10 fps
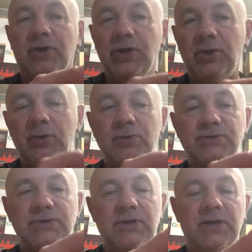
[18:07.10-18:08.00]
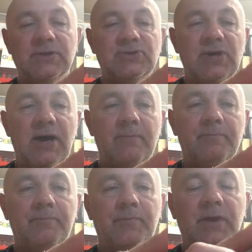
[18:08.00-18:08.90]
huge. It's
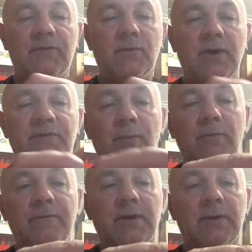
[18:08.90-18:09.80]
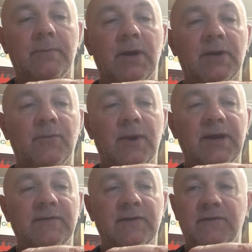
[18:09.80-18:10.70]
quite small for a twin
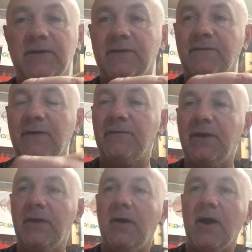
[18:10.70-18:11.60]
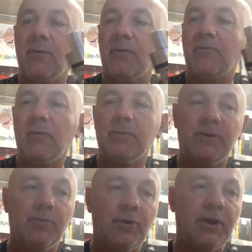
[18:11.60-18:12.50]
18650. I would
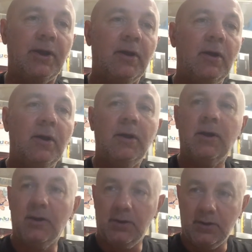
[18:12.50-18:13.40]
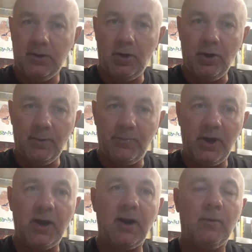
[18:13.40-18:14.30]
probably put it on a
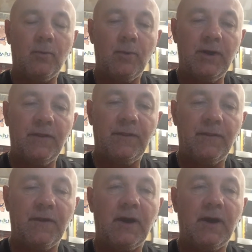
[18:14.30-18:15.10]
par with,